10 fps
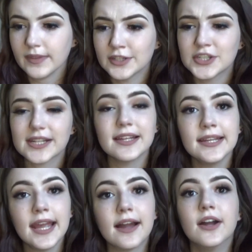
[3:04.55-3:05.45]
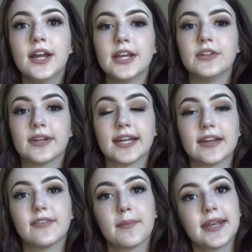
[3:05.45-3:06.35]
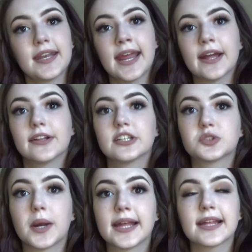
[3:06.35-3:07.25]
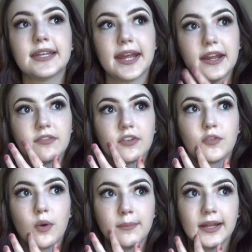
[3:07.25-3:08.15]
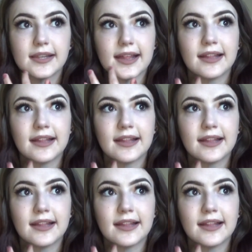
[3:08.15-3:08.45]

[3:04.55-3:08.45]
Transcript: She's like, yeah, you can give him an inhaler twice a day for 4 months,